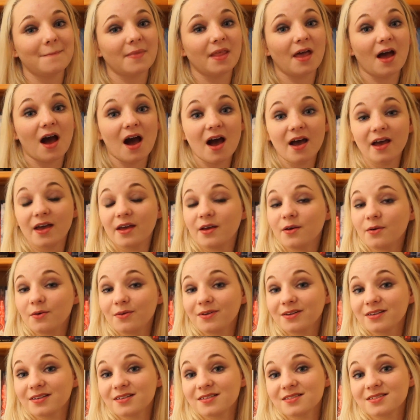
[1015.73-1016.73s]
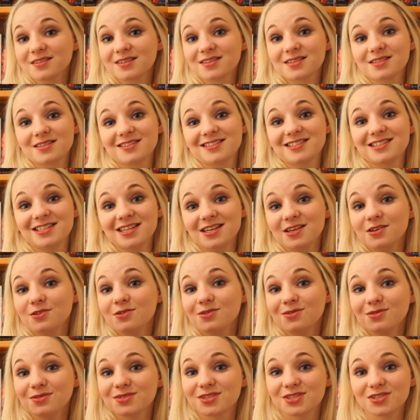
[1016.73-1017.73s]
I will see
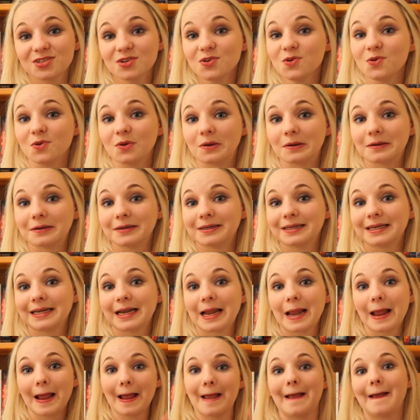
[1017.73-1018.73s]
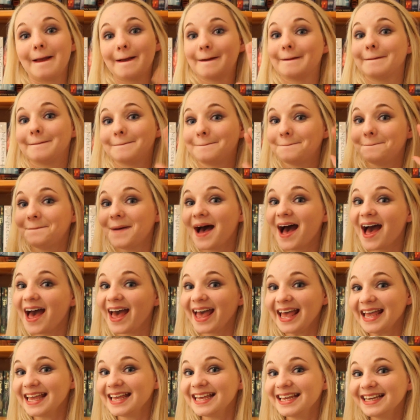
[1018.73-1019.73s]
you soon.
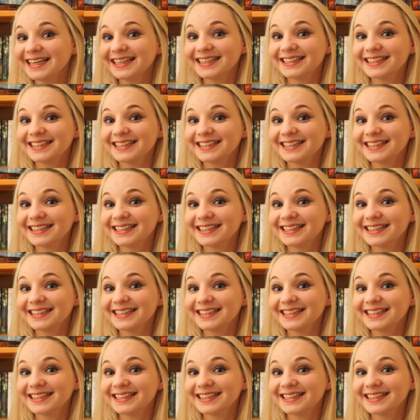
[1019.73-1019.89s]
Bye!